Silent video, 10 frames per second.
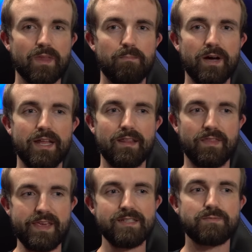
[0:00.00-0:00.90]
But
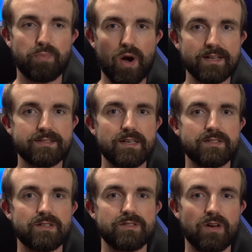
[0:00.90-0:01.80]
these
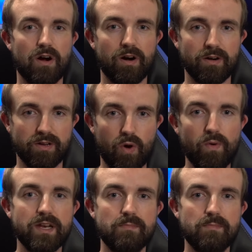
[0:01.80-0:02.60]
processors are going